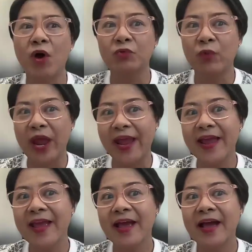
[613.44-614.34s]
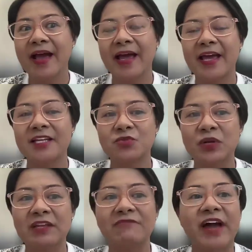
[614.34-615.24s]
one way, it's
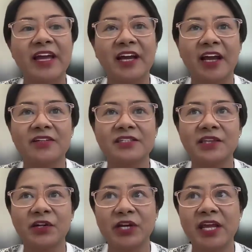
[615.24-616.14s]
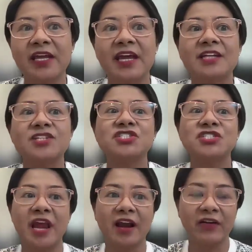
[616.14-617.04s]
really vicarious learning and
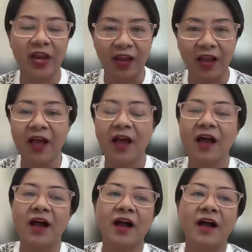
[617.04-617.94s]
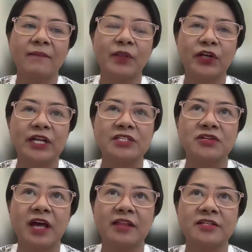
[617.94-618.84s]
sharing learning
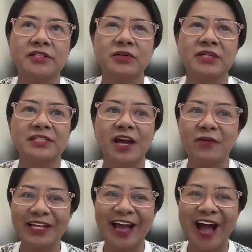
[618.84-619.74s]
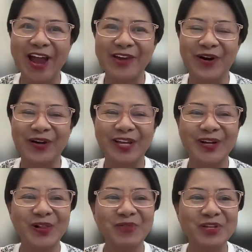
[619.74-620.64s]
together. So it's not really
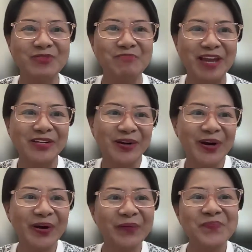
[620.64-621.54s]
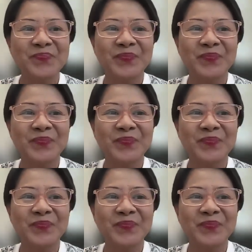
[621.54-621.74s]
hierarchical when you mentor.